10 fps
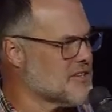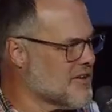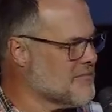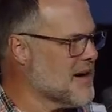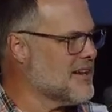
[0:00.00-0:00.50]
Is
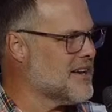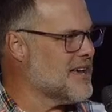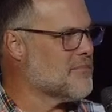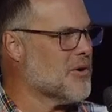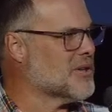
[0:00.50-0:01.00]
there anybody
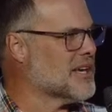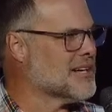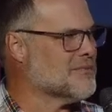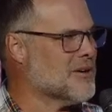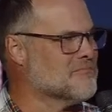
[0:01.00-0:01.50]
today? Boldly,
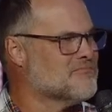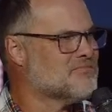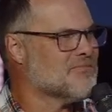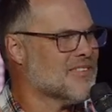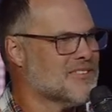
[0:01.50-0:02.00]
come
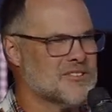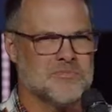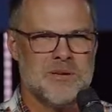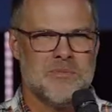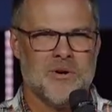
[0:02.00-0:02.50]
on.
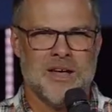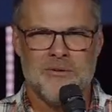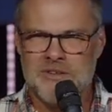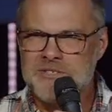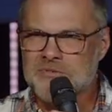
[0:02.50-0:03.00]
Just be bold.
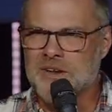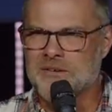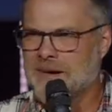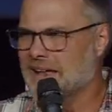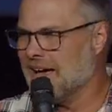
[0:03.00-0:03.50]
I want to
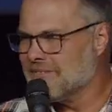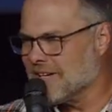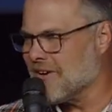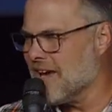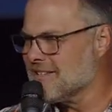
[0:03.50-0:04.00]
surrender my life
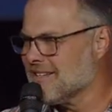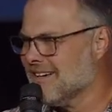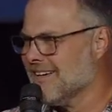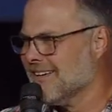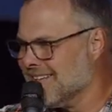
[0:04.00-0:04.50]
to Christ.